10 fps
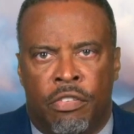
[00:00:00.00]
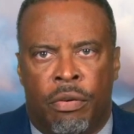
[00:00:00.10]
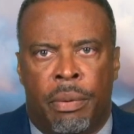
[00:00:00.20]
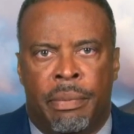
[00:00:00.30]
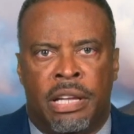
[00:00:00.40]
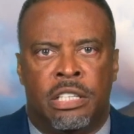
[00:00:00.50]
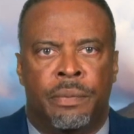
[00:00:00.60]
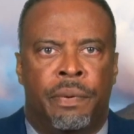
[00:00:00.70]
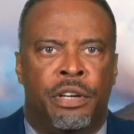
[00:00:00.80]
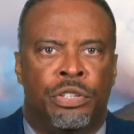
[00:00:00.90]
from
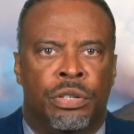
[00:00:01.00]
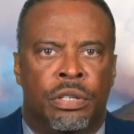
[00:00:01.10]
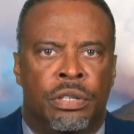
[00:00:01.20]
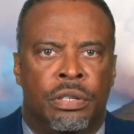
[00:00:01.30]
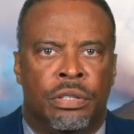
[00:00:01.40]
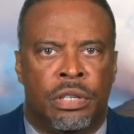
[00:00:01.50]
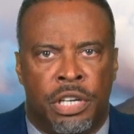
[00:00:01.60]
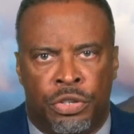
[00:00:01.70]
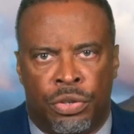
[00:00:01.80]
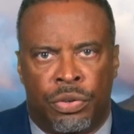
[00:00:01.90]
emancipation to
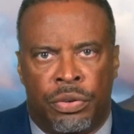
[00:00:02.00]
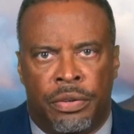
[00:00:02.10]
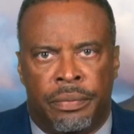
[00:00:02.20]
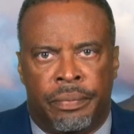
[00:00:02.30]
nationhood.